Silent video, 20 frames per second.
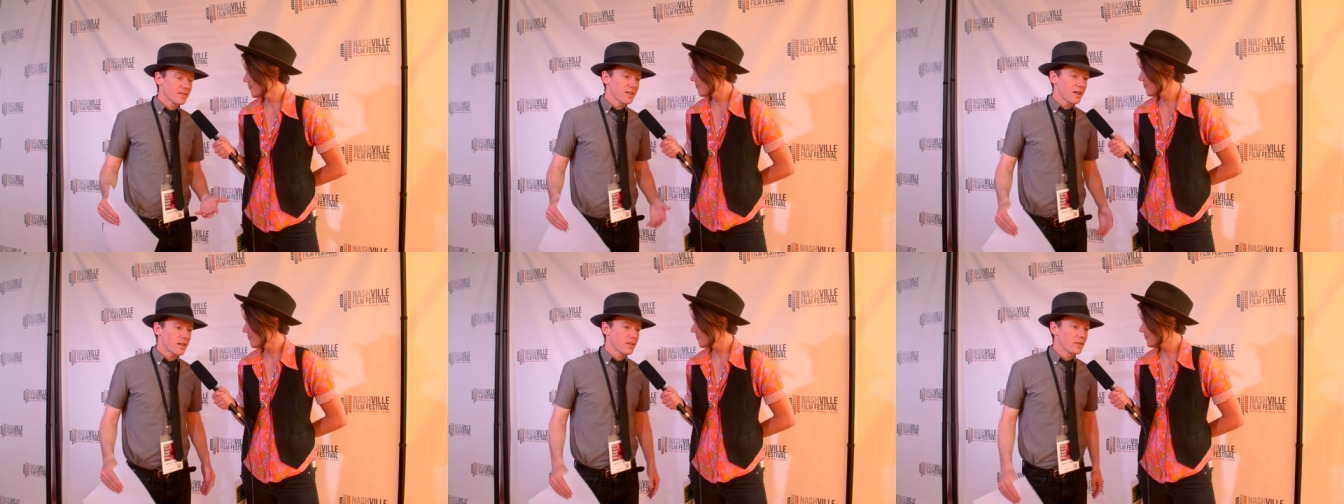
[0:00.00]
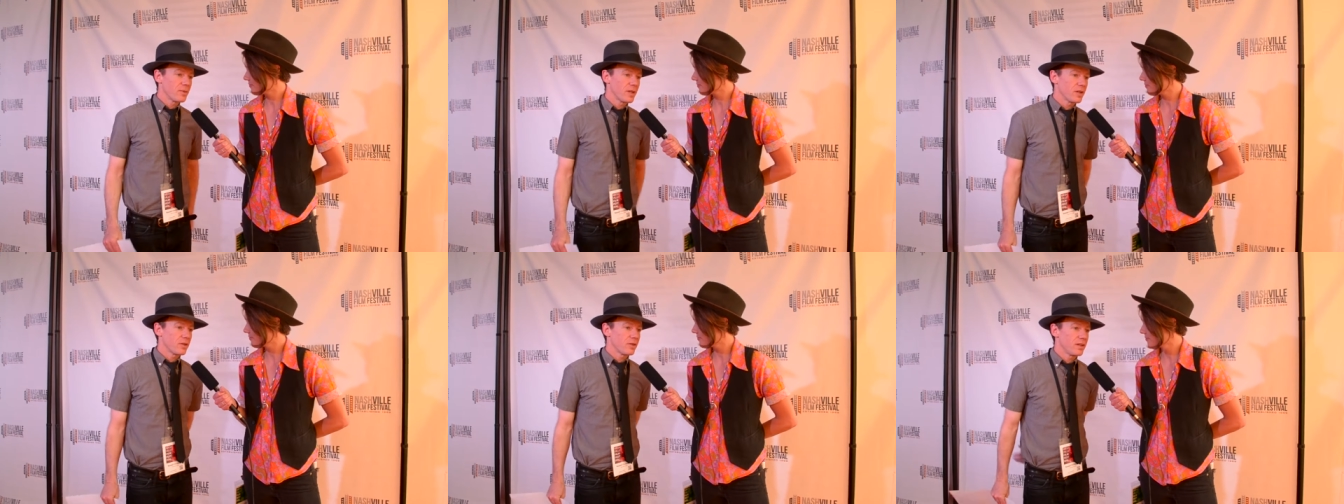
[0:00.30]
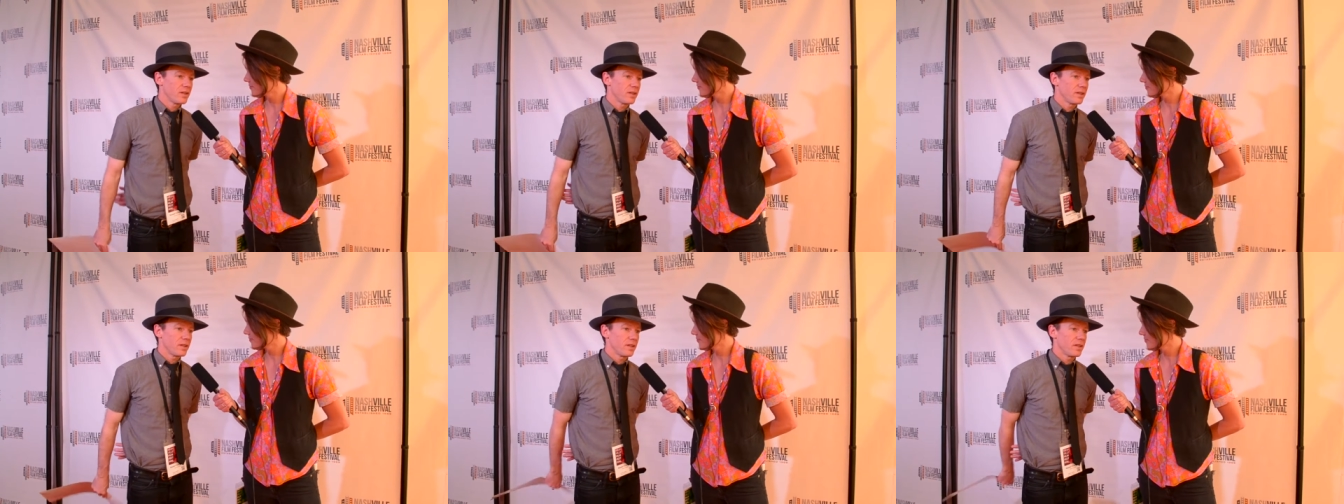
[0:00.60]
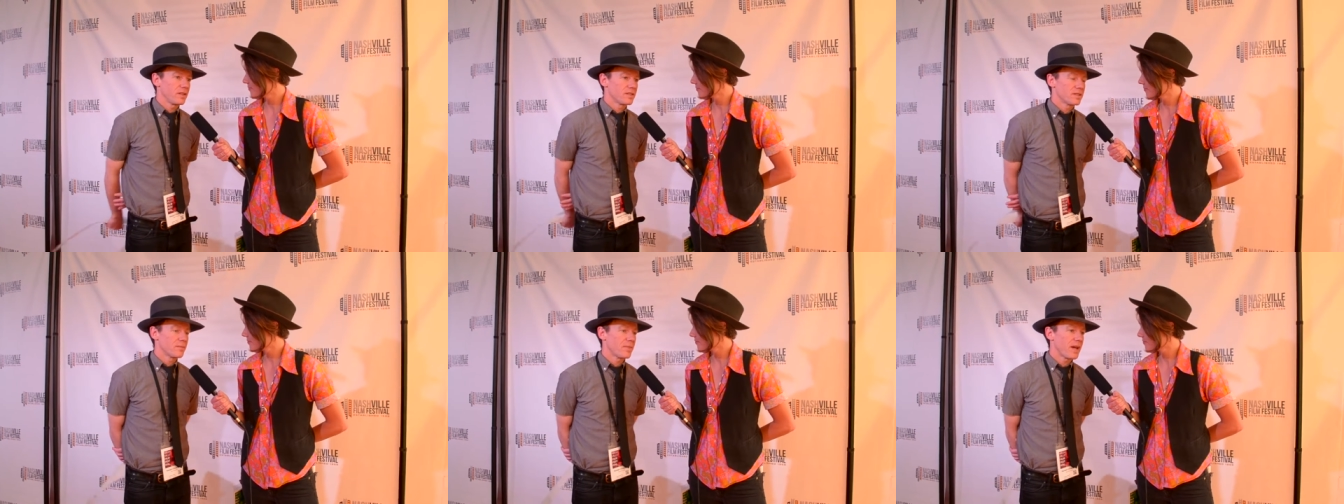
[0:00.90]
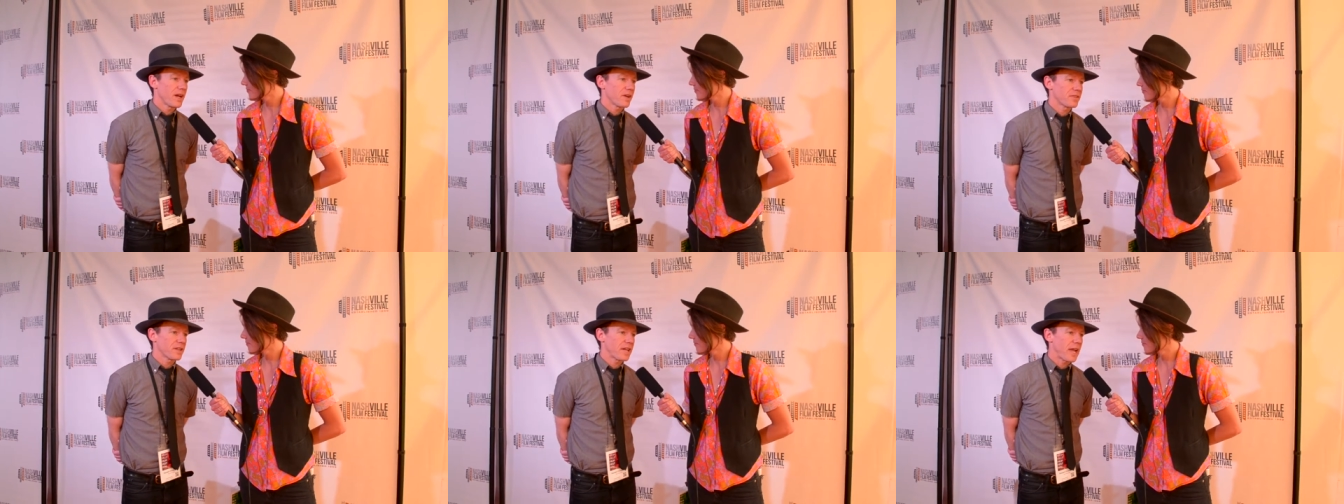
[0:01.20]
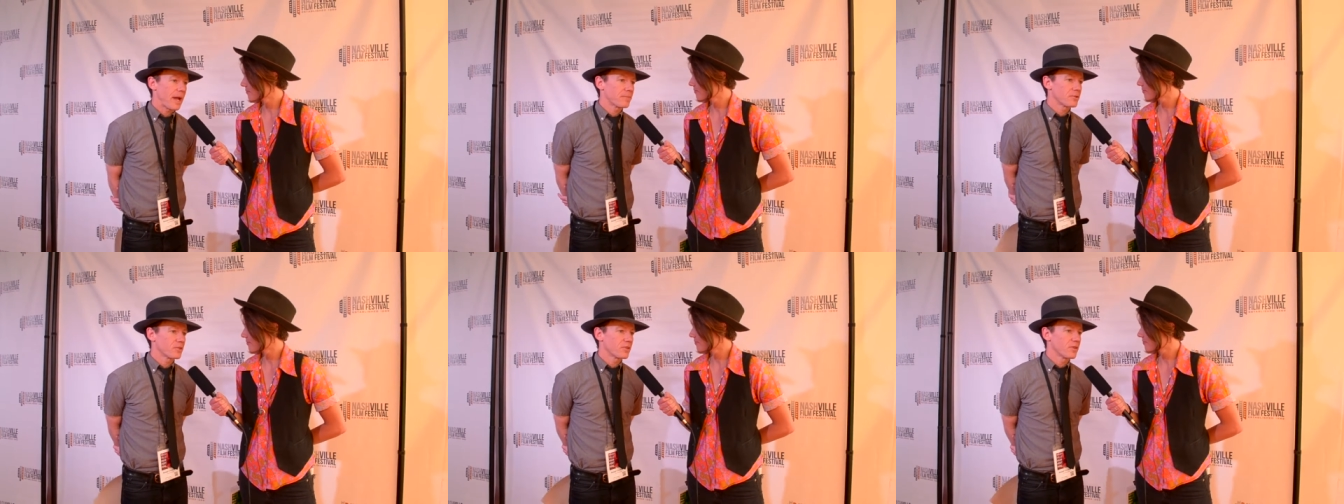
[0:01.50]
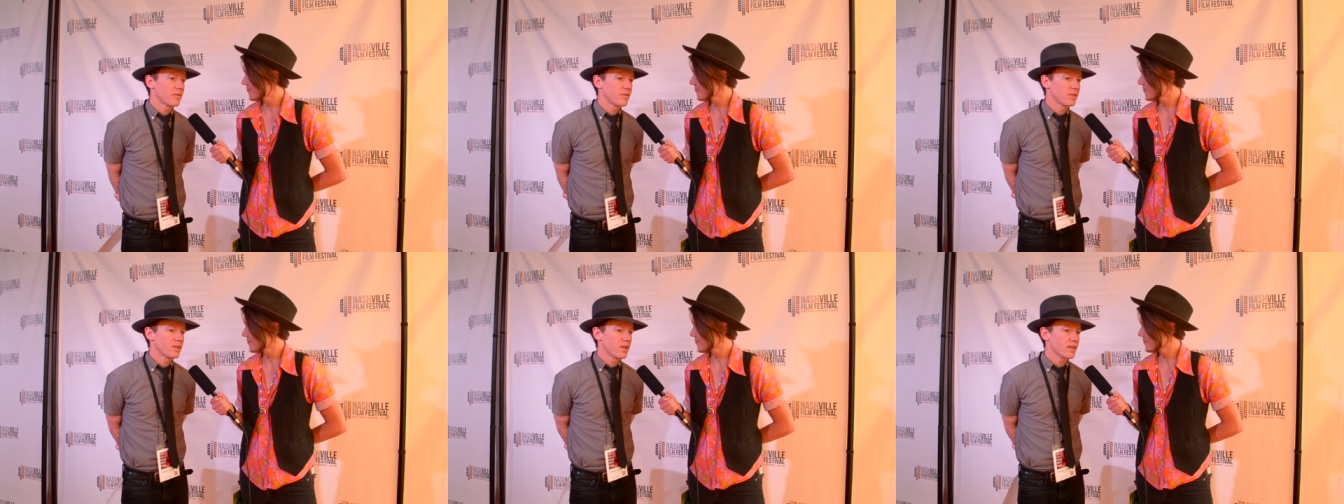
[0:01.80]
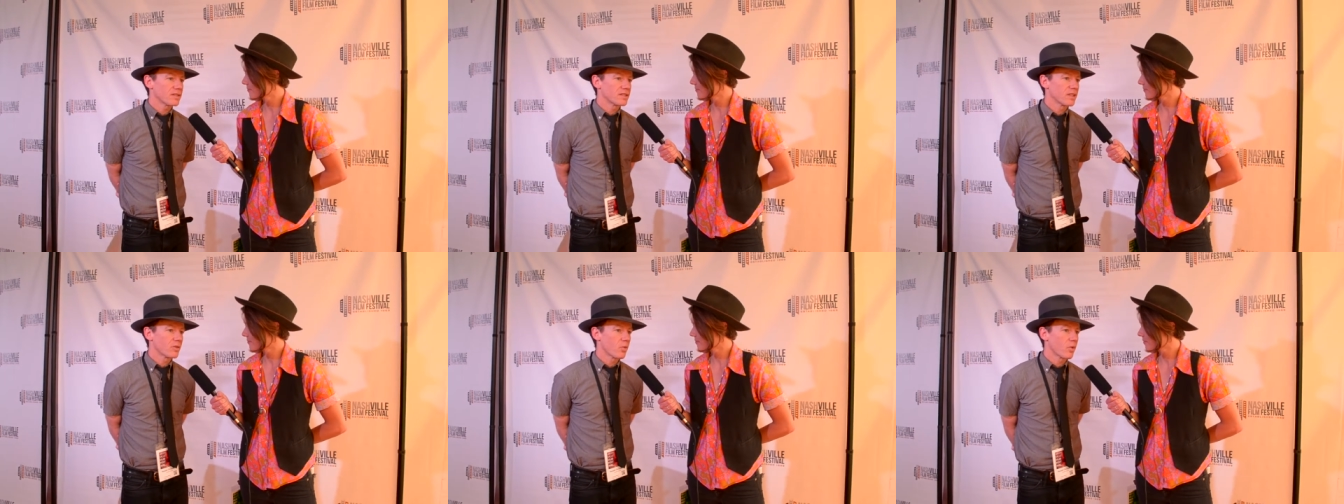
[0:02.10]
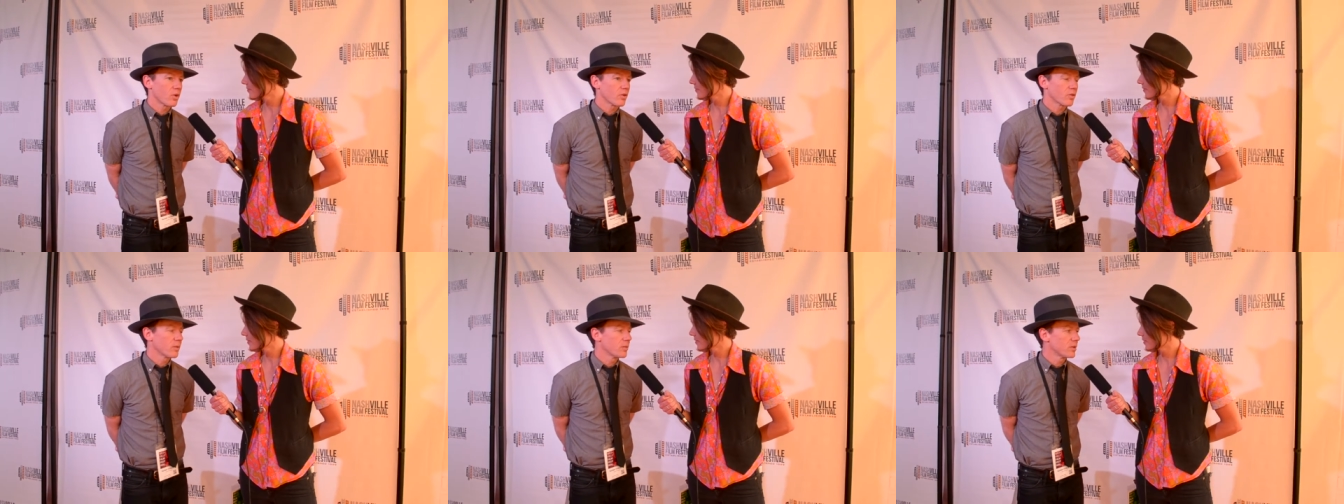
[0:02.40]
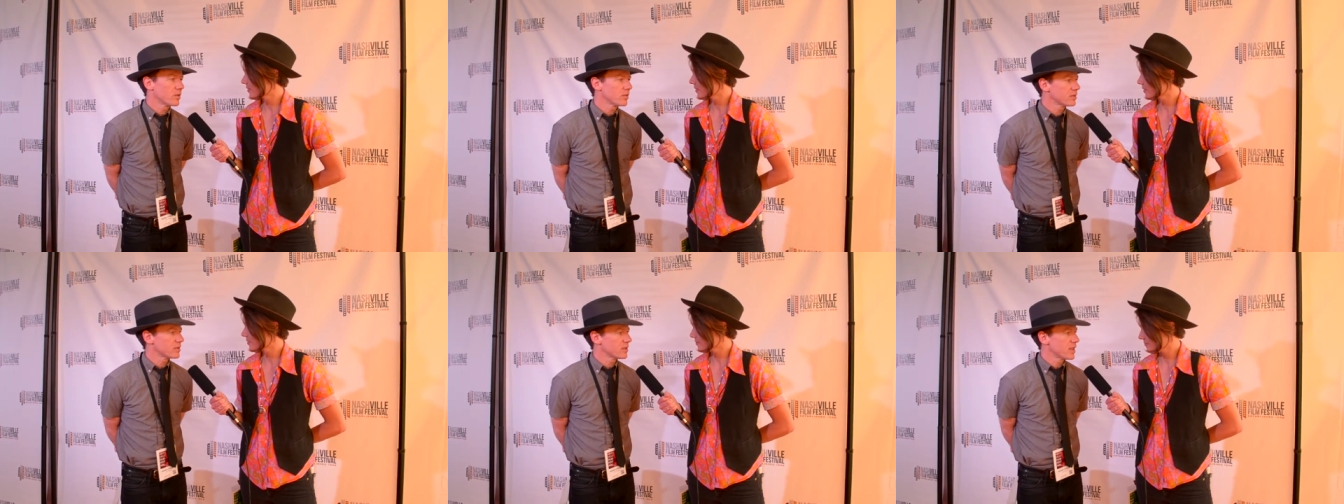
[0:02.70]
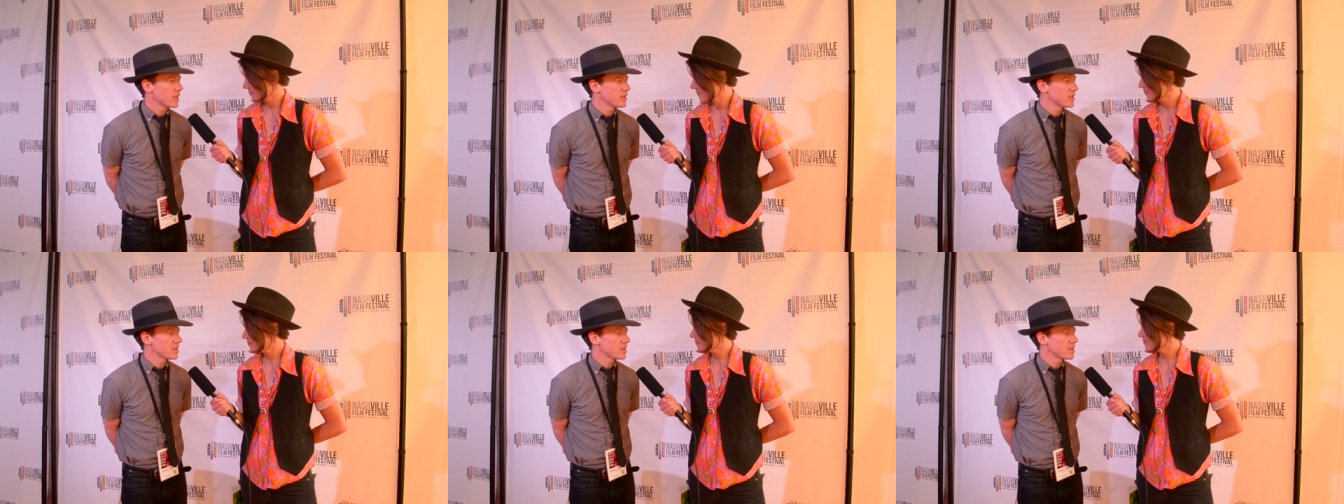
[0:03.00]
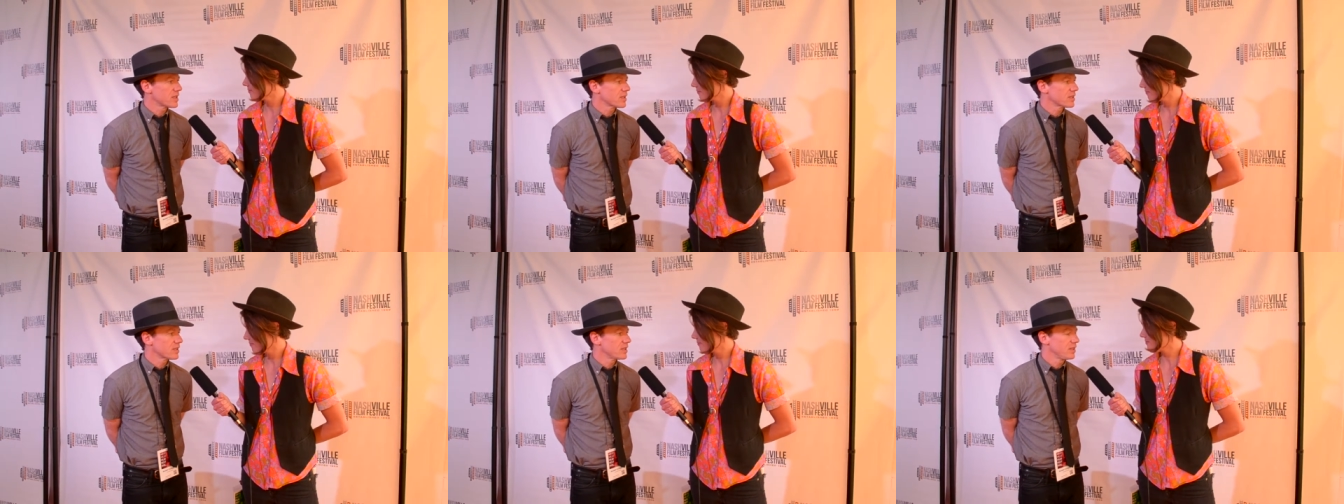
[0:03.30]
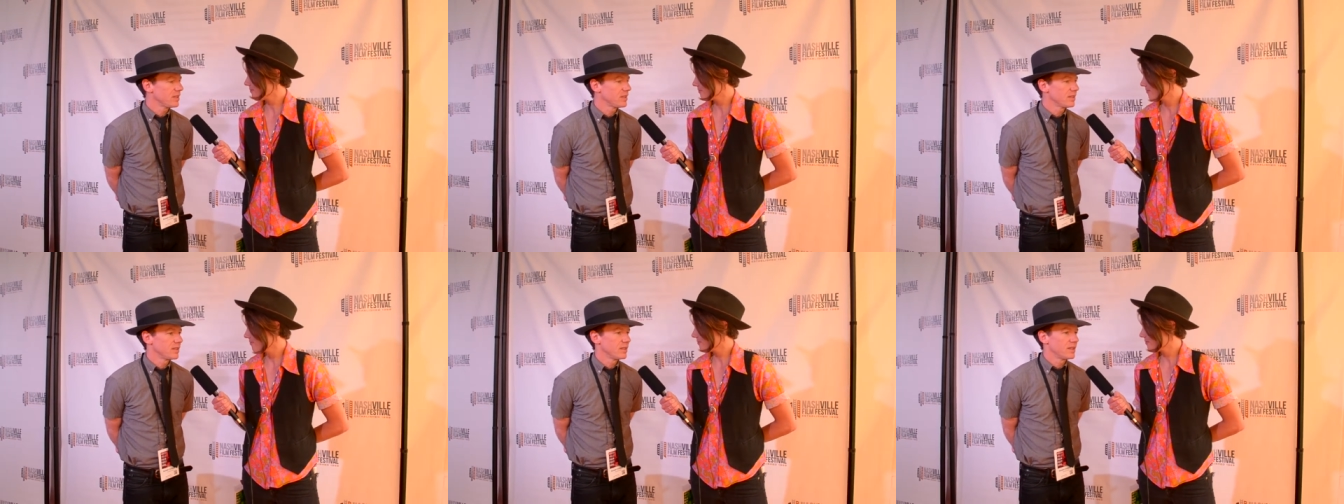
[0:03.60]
documentary. It's about the capture of a Nazi war criminal in 1960.